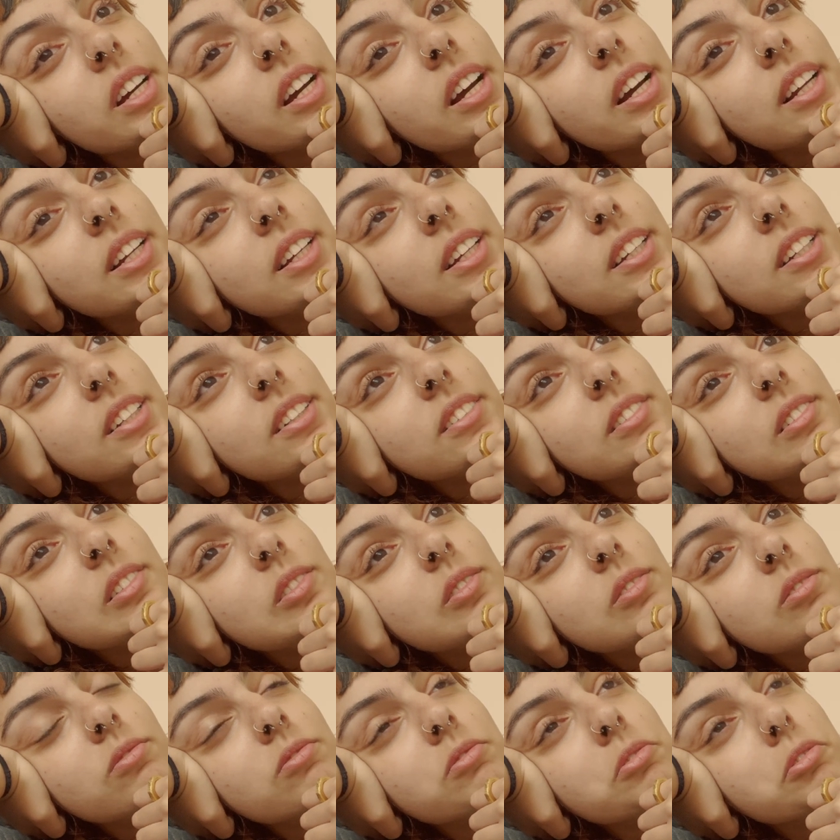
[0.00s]
I
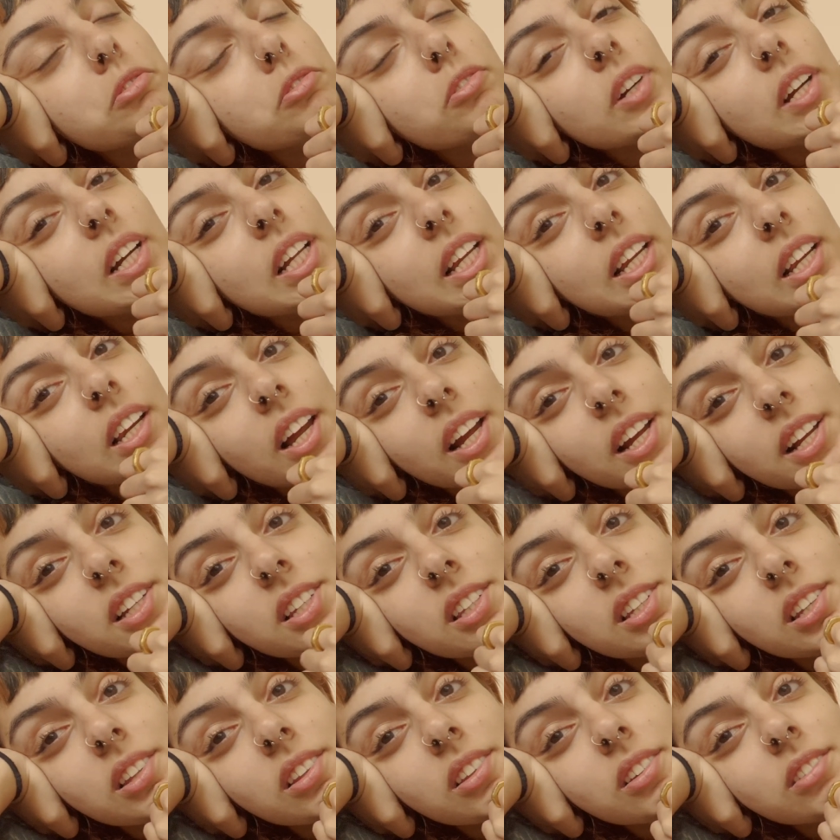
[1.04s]
really,
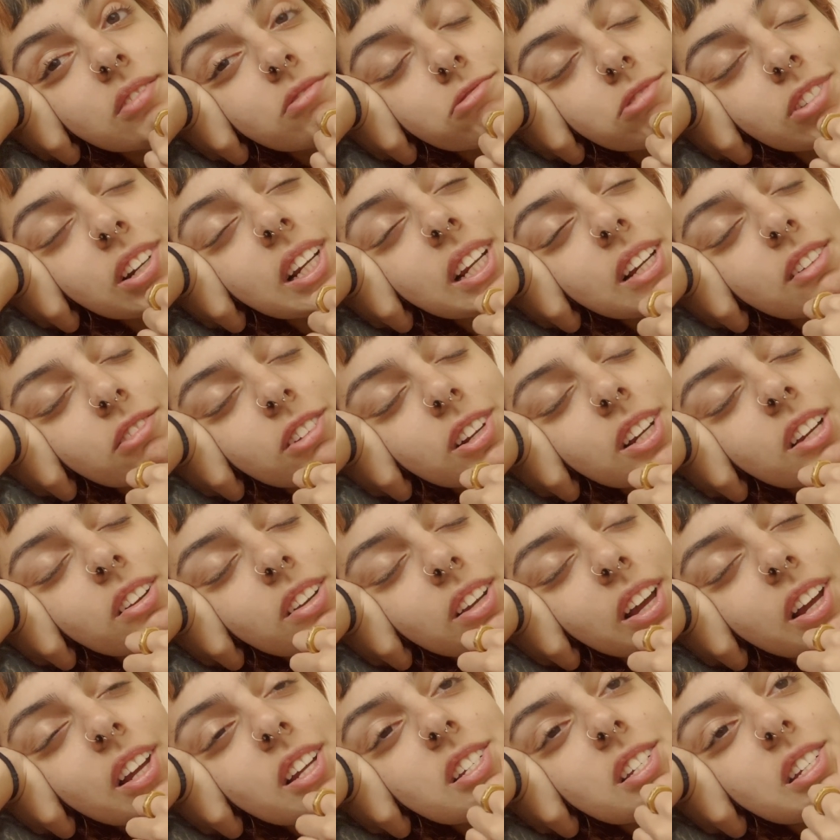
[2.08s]
really
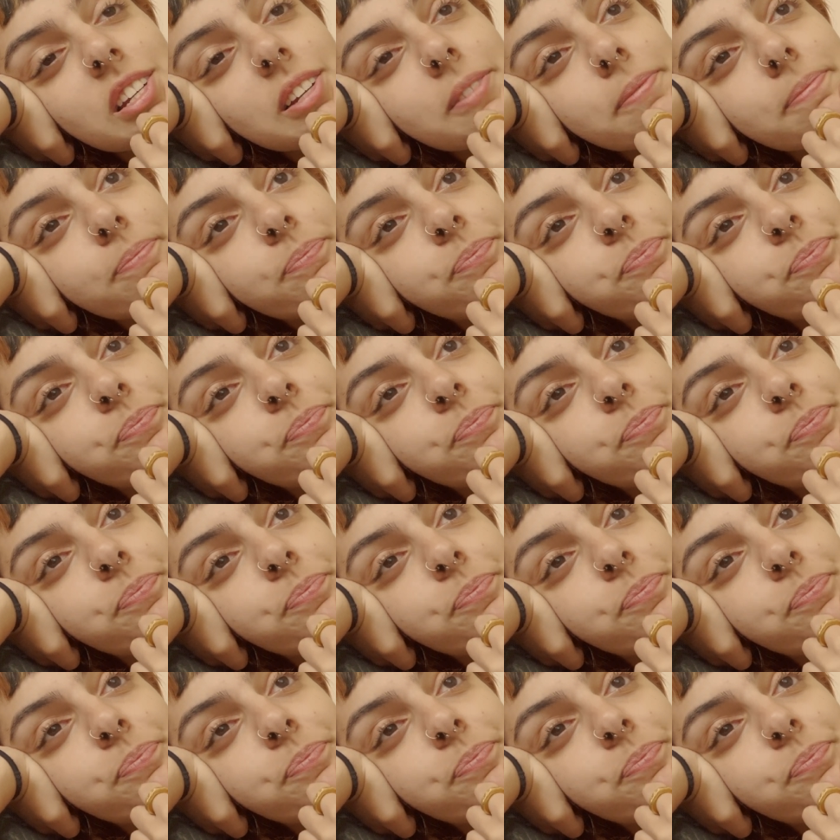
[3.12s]
liked it.